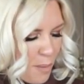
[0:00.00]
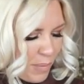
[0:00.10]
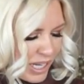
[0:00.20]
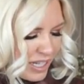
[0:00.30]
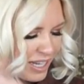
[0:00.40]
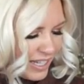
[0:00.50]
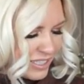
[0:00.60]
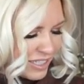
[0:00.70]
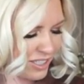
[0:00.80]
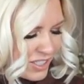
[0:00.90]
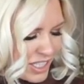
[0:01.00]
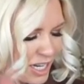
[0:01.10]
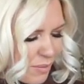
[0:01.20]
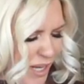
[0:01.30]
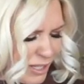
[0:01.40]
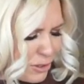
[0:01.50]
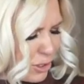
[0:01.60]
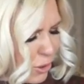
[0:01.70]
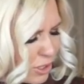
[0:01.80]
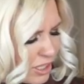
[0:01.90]
But it does steam, it has
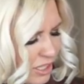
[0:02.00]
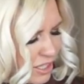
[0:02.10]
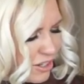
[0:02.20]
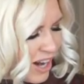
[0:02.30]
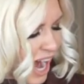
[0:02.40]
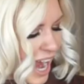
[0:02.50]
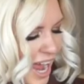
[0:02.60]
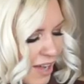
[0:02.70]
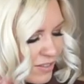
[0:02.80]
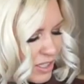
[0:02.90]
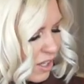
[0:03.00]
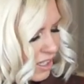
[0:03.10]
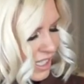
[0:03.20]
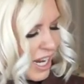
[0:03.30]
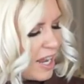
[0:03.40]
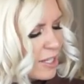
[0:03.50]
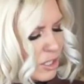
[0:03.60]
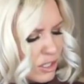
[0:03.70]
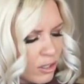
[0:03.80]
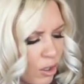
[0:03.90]
yogurt in here. I have saute,
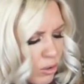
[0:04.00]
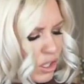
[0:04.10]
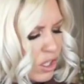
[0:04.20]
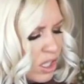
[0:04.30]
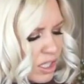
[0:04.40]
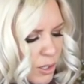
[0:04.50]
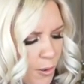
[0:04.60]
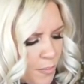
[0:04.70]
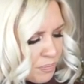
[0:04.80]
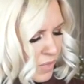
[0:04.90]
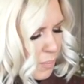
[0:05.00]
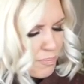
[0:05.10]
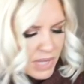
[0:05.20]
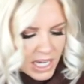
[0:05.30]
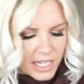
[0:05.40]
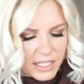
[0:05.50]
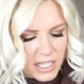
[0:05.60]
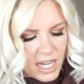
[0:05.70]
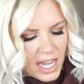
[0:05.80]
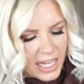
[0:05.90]
slow cook,
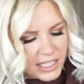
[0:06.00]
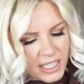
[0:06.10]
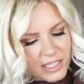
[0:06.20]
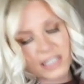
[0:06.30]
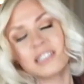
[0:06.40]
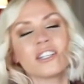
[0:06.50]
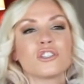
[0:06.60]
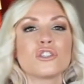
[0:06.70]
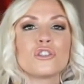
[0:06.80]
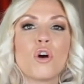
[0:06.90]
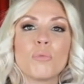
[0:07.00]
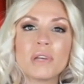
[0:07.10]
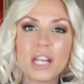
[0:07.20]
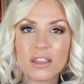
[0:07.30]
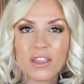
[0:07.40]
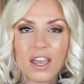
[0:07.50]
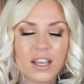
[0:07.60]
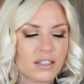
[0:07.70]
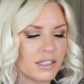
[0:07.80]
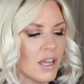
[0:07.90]
meat, it says that it does so many
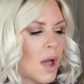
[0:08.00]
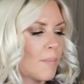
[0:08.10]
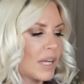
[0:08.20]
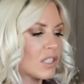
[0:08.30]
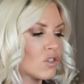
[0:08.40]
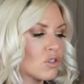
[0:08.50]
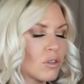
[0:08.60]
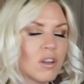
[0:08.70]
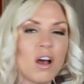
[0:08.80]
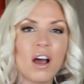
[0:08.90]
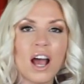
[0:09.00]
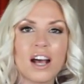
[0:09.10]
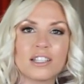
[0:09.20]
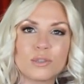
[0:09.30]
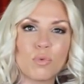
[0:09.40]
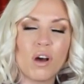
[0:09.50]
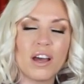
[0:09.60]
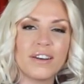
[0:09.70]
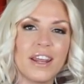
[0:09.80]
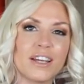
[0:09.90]
things. My sister-in-law has
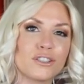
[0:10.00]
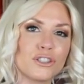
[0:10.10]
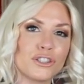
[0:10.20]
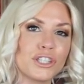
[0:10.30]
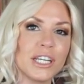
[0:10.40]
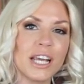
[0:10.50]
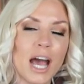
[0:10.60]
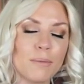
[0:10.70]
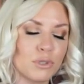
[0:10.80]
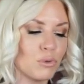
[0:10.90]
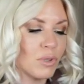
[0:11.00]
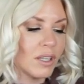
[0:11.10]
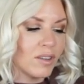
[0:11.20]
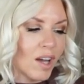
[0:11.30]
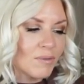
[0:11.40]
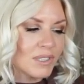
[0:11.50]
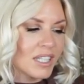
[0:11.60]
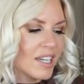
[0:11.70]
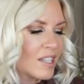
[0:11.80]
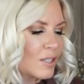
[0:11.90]
one and she absolutely loves
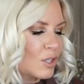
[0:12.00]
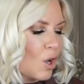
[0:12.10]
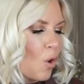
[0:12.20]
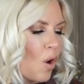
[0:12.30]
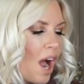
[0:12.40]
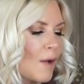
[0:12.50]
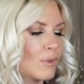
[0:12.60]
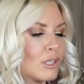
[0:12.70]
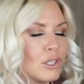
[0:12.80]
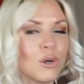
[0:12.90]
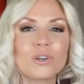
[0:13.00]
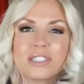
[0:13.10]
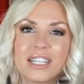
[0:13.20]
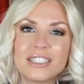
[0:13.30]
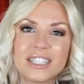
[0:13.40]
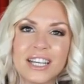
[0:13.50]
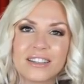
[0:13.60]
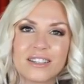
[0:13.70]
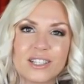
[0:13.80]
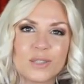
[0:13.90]
it. So I was so excited to
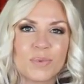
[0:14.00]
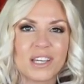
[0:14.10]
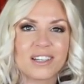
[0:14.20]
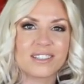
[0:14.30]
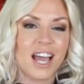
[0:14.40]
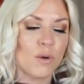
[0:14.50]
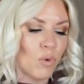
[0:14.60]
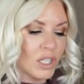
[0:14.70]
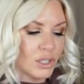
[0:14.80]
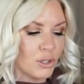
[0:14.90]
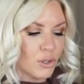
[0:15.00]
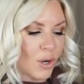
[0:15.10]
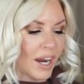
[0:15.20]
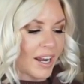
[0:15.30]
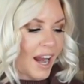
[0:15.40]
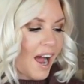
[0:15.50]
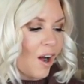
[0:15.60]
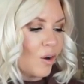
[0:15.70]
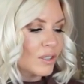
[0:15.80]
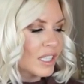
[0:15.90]
get this because I wanted to try it
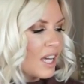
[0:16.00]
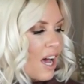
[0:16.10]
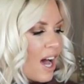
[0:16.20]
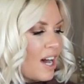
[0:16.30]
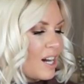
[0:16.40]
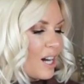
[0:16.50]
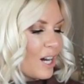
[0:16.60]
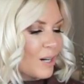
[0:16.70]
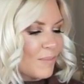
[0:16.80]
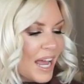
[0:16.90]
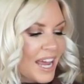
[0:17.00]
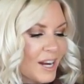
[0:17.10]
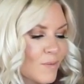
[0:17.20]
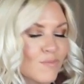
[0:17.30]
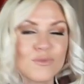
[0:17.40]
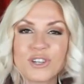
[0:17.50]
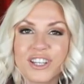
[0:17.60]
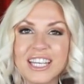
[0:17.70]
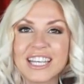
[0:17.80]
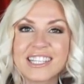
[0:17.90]
out. Um, and I'm
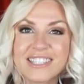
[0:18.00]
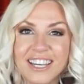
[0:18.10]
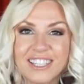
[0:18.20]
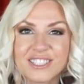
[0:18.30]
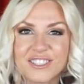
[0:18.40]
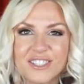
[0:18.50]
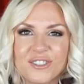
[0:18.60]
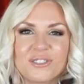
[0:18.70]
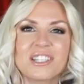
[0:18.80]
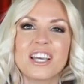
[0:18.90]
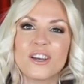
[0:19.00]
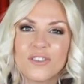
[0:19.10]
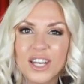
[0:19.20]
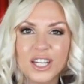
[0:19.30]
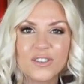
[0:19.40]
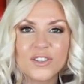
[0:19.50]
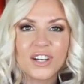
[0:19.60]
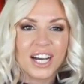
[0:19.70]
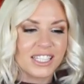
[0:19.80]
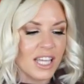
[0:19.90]
really excited to use it. If any of you
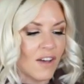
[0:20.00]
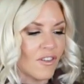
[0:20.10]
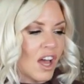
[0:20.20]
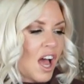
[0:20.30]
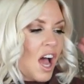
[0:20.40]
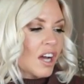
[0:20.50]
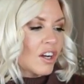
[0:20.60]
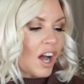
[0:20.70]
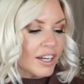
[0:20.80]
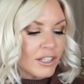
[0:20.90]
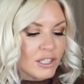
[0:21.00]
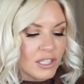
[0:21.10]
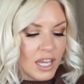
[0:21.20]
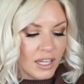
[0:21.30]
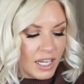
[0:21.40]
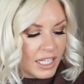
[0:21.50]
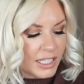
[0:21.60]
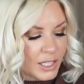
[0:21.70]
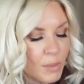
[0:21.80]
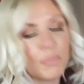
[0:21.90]
guys have gotten an
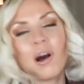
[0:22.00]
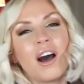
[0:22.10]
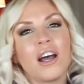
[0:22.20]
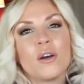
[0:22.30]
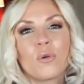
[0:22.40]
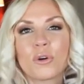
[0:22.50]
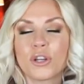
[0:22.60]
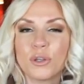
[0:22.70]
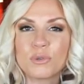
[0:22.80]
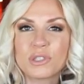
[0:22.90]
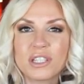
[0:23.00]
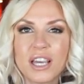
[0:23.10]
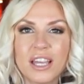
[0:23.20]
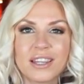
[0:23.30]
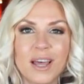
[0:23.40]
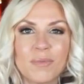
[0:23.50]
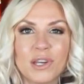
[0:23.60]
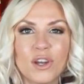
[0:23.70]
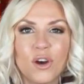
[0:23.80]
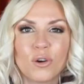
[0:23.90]
Instant Pot or used it, let me
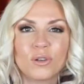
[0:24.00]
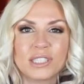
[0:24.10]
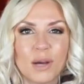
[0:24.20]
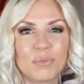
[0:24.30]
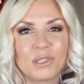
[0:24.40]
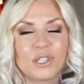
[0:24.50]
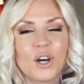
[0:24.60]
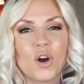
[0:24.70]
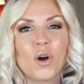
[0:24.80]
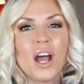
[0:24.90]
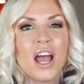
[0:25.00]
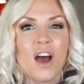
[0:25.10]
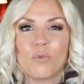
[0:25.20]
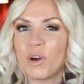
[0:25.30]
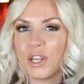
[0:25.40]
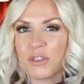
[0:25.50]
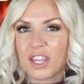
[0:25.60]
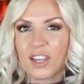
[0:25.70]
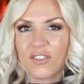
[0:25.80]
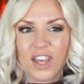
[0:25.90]
know down below what you
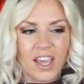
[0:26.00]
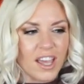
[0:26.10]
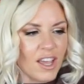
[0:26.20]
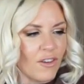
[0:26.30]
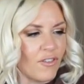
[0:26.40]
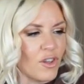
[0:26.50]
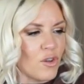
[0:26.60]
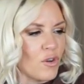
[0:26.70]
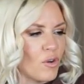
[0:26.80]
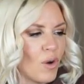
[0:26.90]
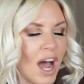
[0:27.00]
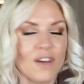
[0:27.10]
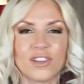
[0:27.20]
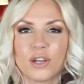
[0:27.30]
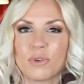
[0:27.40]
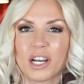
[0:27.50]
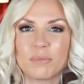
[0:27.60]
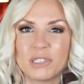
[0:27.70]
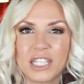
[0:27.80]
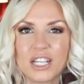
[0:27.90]
think of it, if you have any
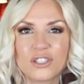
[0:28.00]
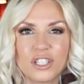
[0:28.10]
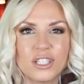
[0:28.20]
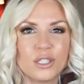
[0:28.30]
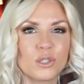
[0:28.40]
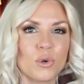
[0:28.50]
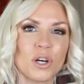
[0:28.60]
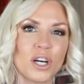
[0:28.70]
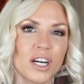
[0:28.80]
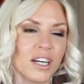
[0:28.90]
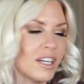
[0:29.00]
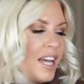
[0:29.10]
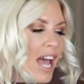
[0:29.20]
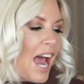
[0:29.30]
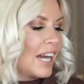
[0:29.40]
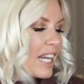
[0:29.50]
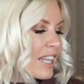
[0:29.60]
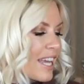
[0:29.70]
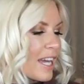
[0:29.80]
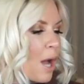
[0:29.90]
recommendations or
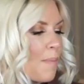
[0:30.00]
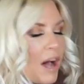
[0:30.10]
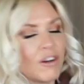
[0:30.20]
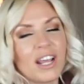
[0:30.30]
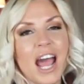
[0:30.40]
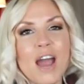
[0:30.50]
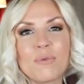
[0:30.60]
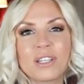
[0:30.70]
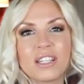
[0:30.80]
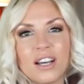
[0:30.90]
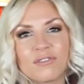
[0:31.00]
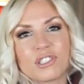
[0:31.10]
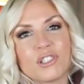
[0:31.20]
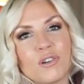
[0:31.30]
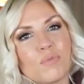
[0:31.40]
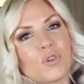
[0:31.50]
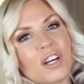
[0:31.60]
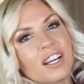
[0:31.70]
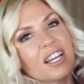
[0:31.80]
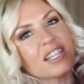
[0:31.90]
anything about it. I would love to know
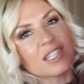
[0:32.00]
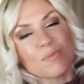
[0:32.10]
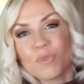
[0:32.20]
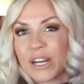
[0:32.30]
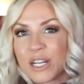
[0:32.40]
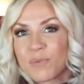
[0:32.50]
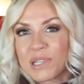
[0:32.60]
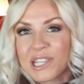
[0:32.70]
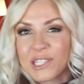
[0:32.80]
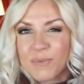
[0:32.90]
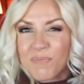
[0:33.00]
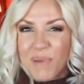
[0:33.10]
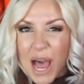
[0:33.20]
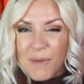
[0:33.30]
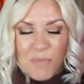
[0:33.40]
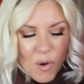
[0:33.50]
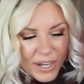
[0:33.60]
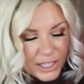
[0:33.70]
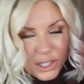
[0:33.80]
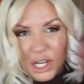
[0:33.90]
more because I'm ready to put this bad boy
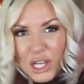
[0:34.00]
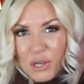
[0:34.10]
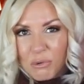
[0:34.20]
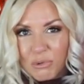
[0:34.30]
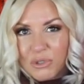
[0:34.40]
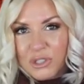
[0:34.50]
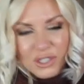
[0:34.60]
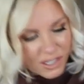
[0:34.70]
to use.